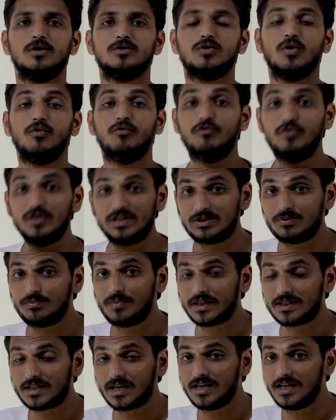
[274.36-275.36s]
So which
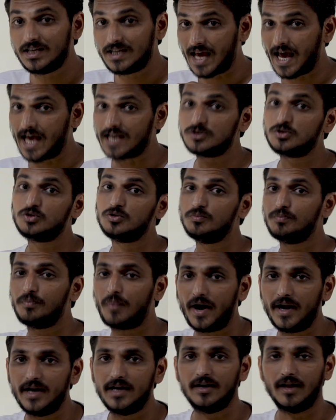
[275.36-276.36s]
method it has to
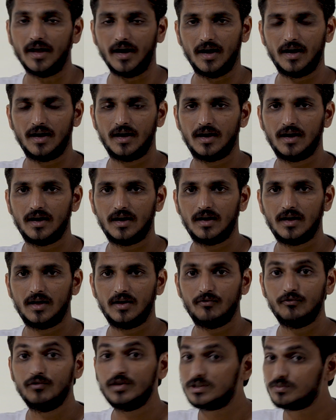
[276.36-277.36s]
bind,
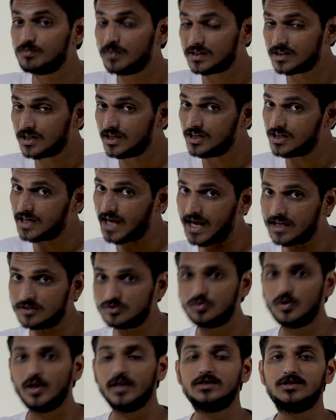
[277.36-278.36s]
which method it
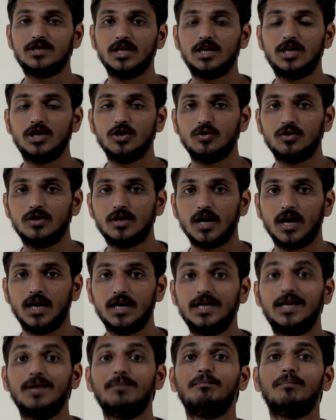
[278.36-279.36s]
has to execute
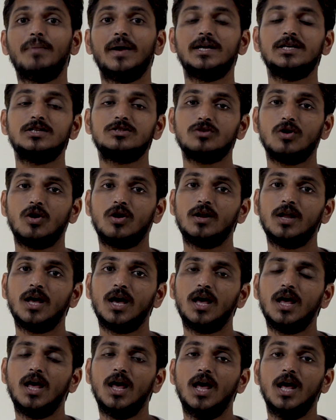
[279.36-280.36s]
depends on
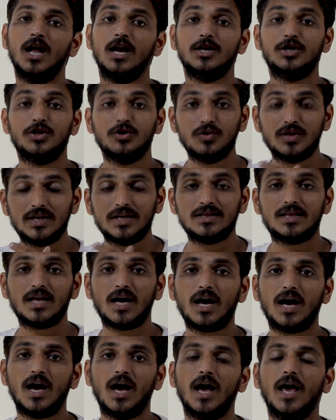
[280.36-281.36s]
during
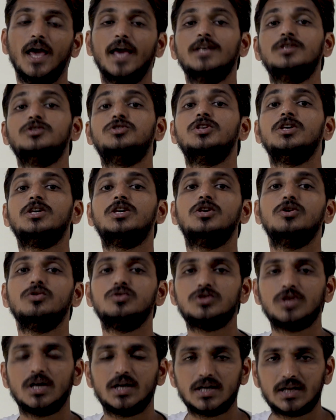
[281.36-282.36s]
the
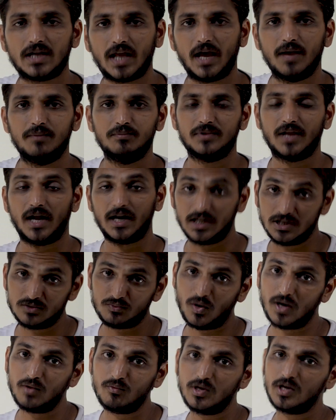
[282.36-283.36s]
execution time. That
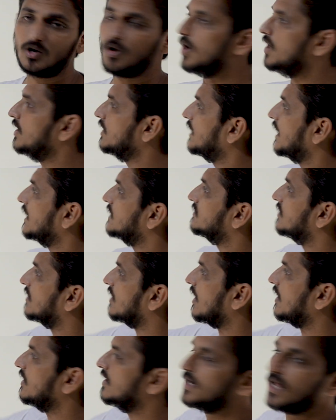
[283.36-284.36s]
is why we call it as
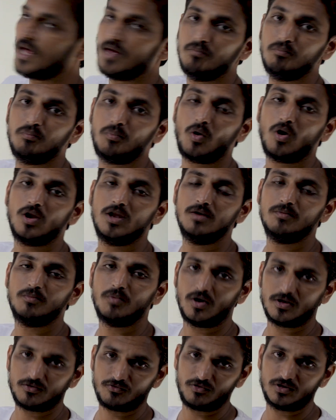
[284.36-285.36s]
runtime
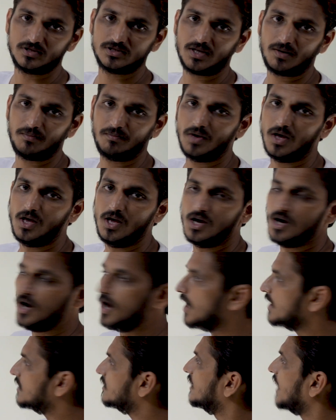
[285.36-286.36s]
polymorphism
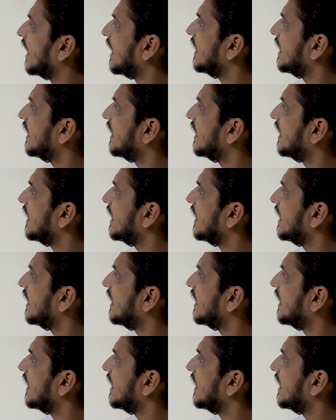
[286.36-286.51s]
or